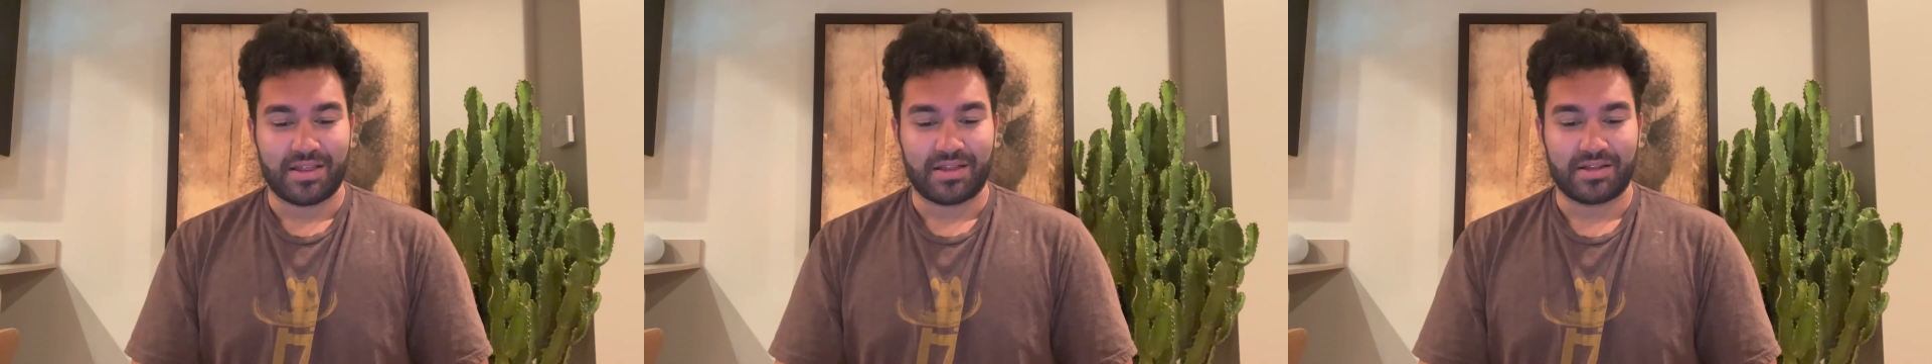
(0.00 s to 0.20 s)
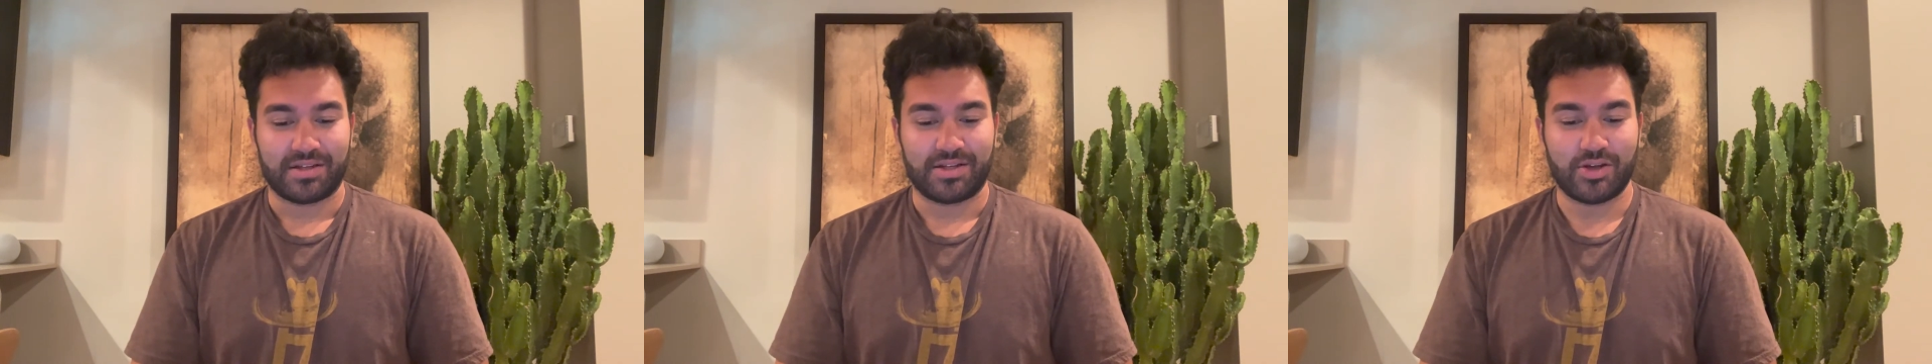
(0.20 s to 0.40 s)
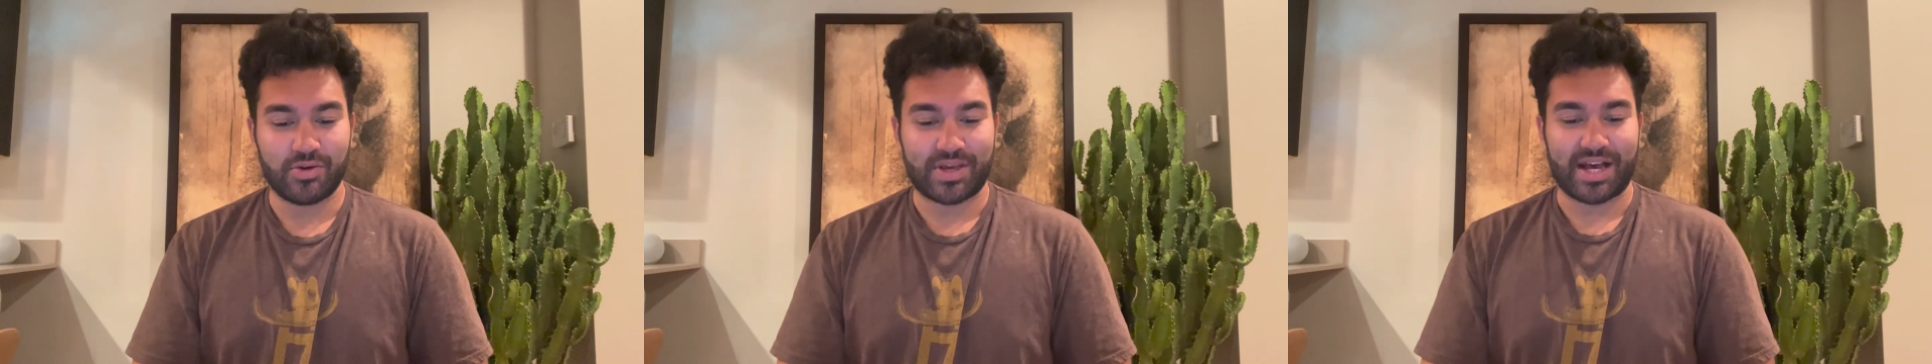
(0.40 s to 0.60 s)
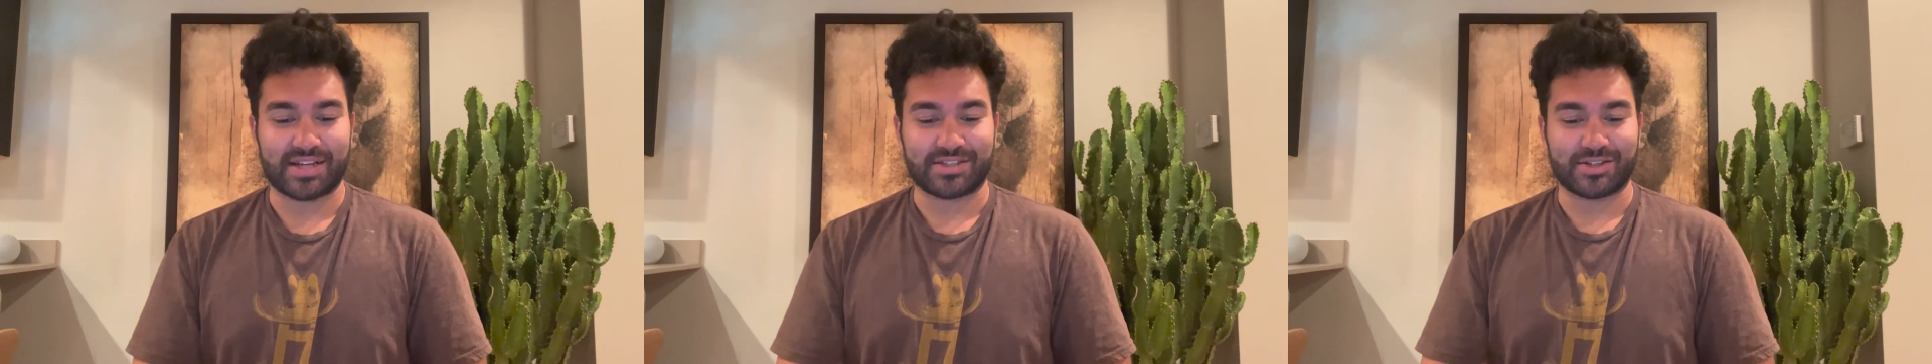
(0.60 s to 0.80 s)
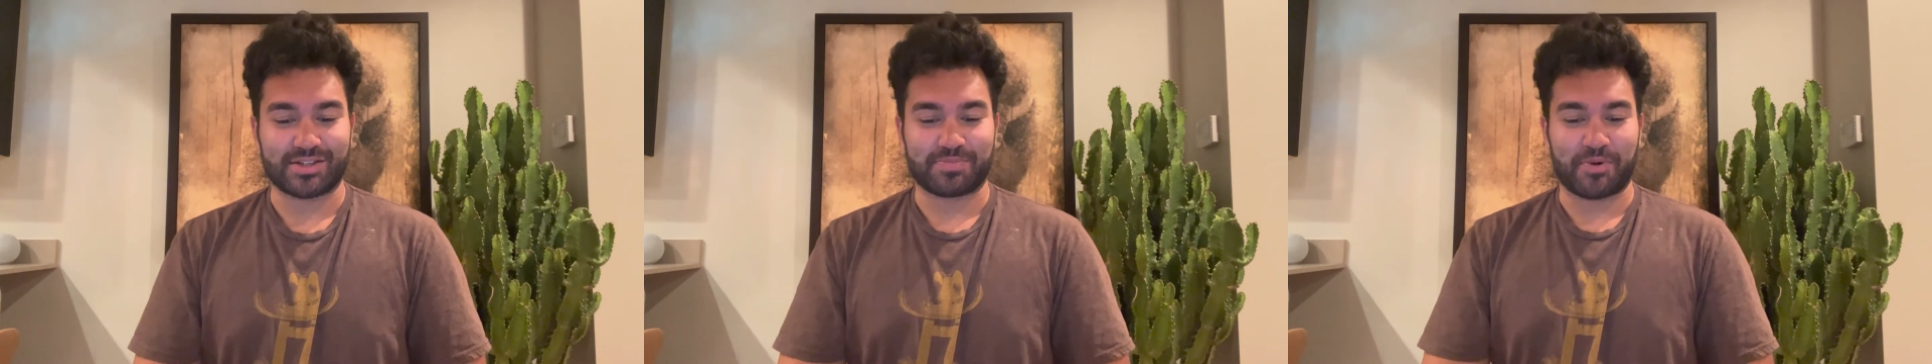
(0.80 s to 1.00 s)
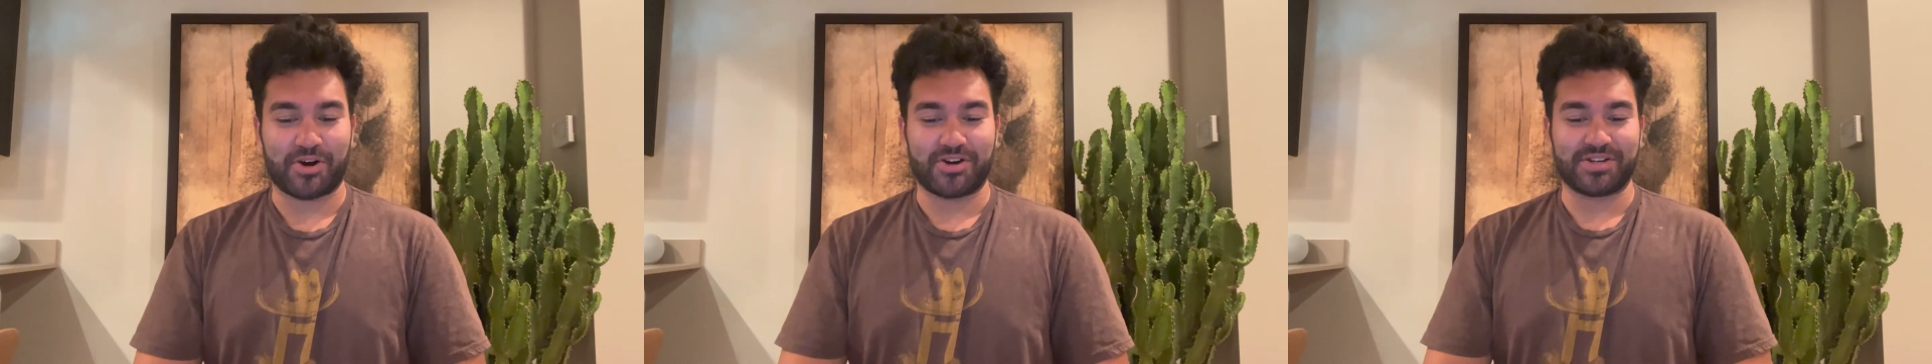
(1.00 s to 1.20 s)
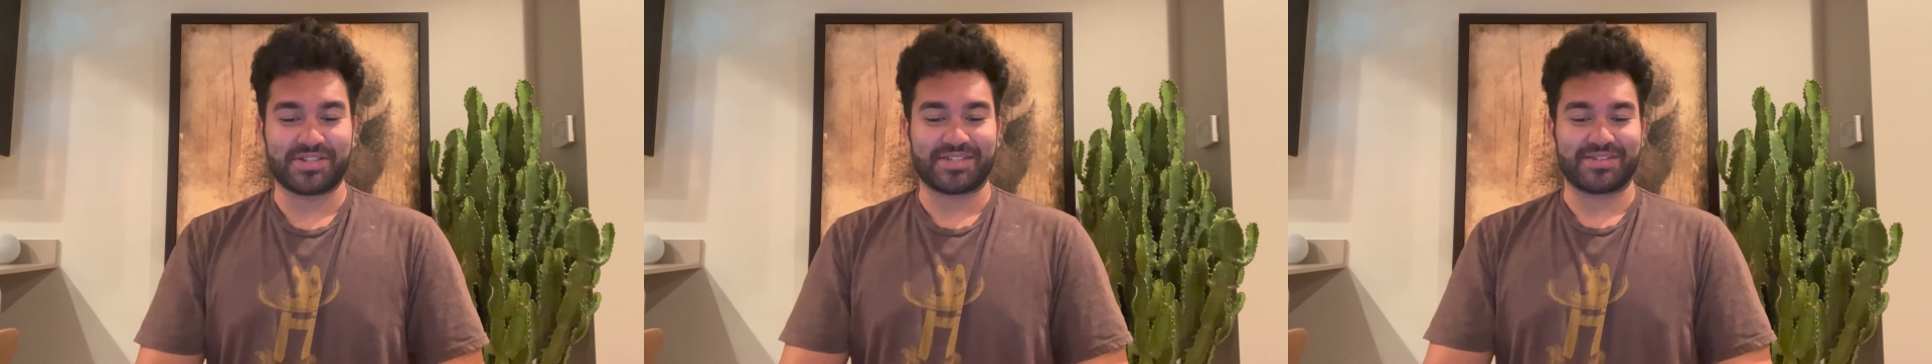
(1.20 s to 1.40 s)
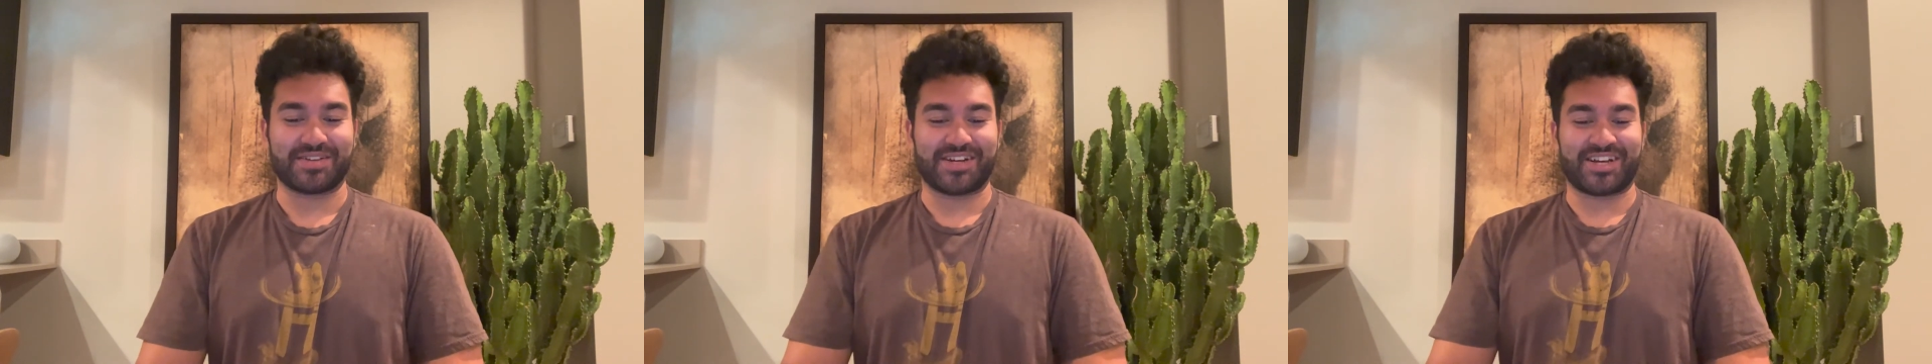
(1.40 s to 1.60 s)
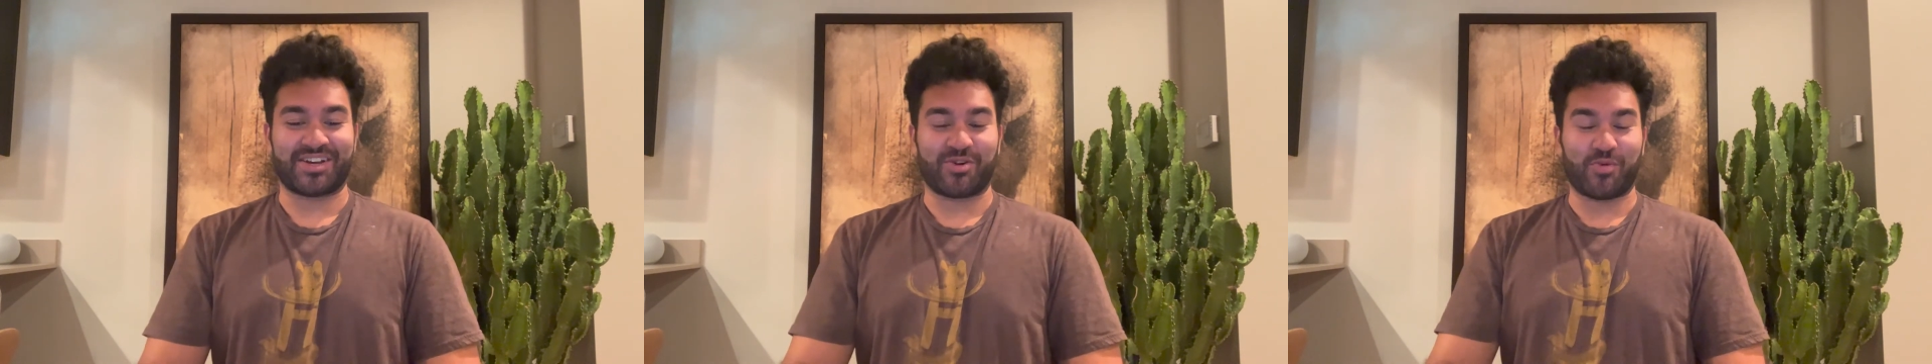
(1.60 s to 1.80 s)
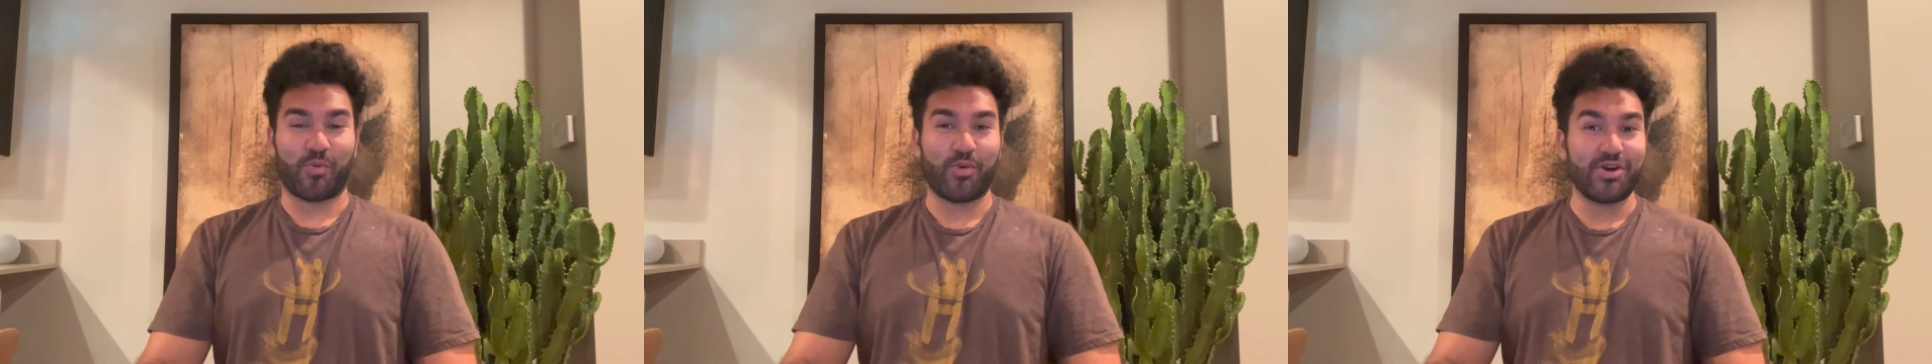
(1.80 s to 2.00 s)
Newcastle Spurs.
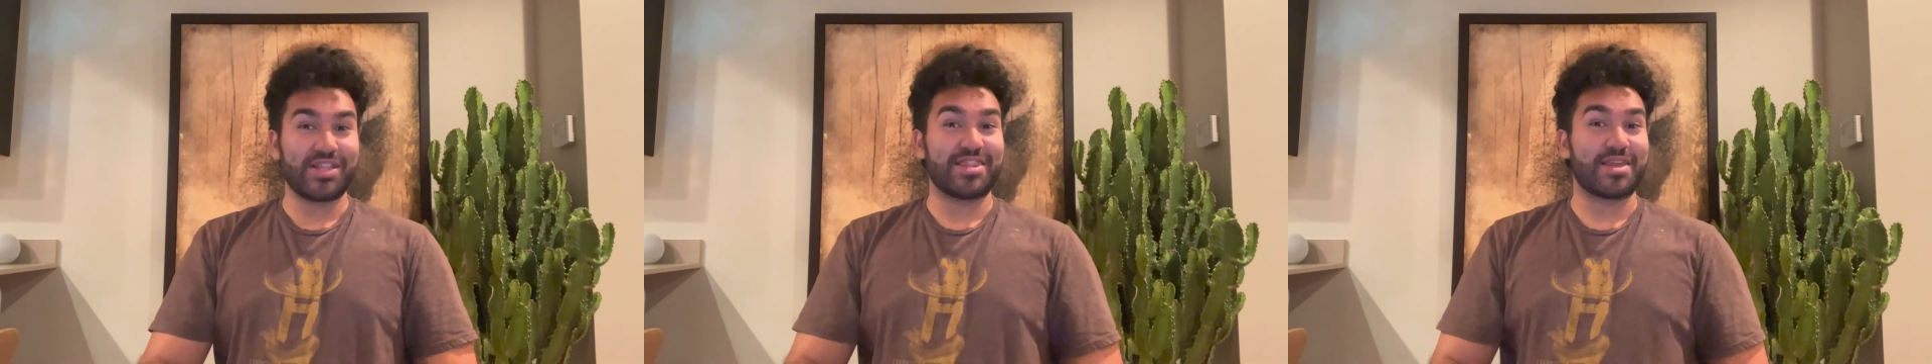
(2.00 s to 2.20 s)
with